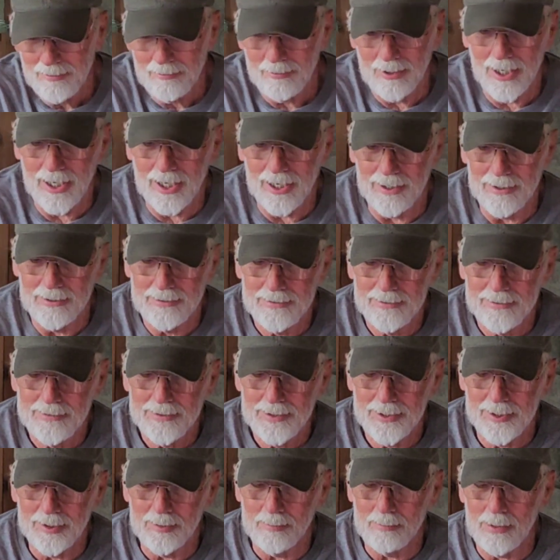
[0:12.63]
Well,
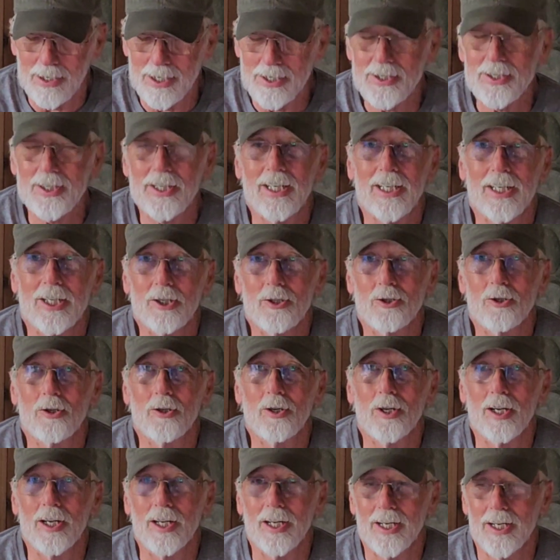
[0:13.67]
basically
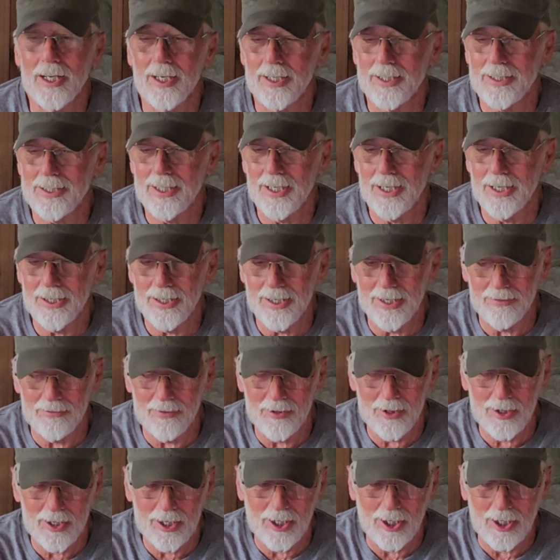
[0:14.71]
Google it. It'll tell you
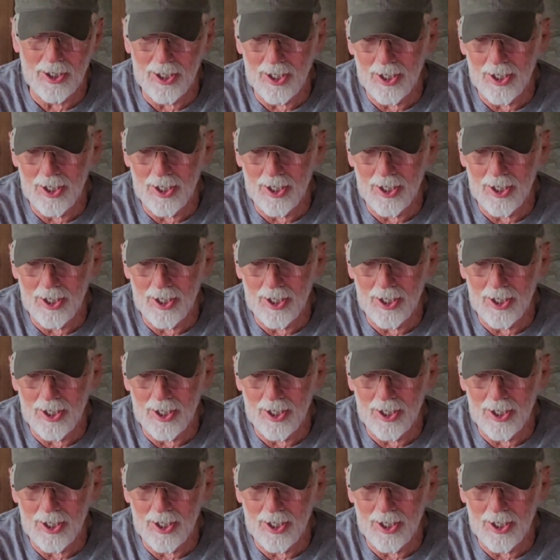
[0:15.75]
everything you